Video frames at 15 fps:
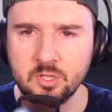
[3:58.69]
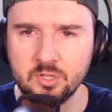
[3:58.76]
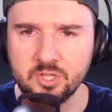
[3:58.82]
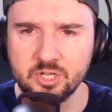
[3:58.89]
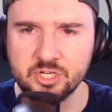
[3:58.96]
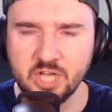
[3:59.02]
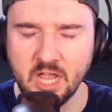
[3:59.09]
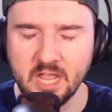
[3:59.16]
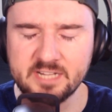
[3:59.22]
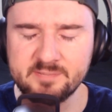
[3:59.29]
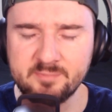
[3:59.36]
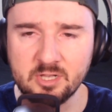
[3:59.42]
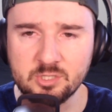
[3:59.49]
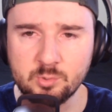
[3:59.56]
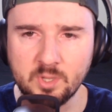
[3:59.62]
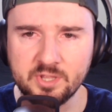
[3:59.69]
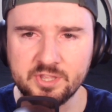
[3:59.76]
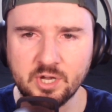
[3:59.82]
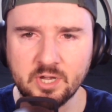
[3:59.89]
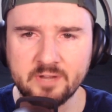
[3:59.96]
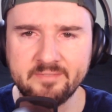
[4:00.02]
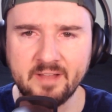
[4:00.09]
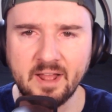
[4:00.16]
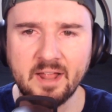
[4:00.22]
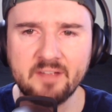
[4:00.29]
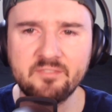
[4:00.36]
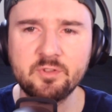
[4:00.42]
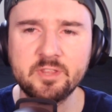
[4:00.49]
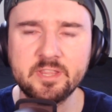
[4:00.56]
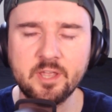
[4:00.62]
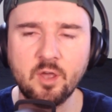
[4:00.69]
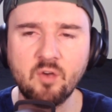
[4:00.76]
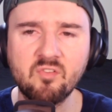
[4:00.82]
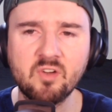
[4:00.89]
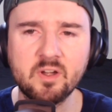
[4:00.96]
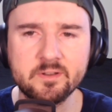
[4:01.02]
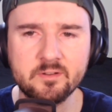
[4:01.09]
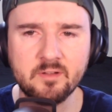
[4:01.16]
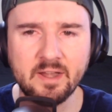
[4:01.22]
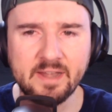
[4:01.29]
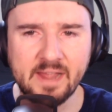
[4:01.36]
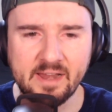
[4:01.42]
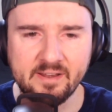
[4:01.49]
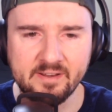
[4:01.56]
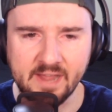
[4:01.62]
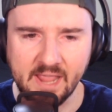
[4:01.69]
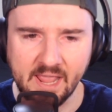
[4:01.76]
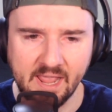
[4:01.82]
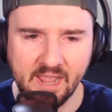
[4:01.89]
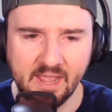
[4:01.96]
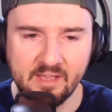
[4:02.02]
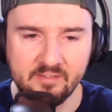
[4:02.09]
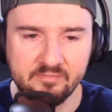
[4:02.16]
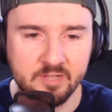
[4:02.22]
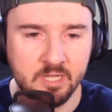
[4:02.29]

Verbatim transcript: The Giants plus 135 with the over under at 8.5.